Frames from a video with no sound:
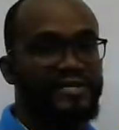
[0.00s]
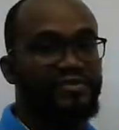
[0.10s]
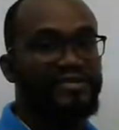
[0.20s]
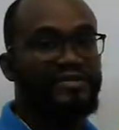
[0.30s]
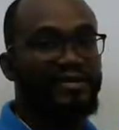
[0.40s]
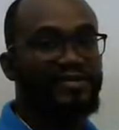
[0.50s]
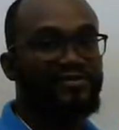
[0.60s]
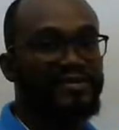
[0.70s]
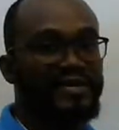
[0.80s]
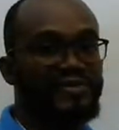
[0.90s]
or is not
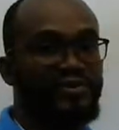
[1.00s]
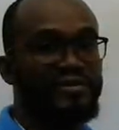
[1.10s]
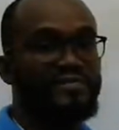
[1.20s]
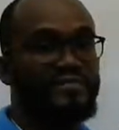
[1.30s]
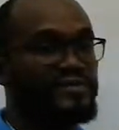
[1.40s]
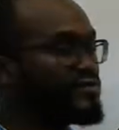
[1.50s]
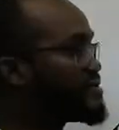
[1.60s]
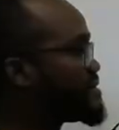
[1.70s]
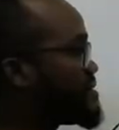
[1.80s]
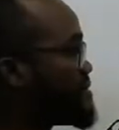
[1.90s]
used at all due
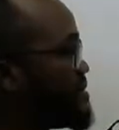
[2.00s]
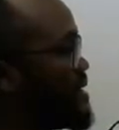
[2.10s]
to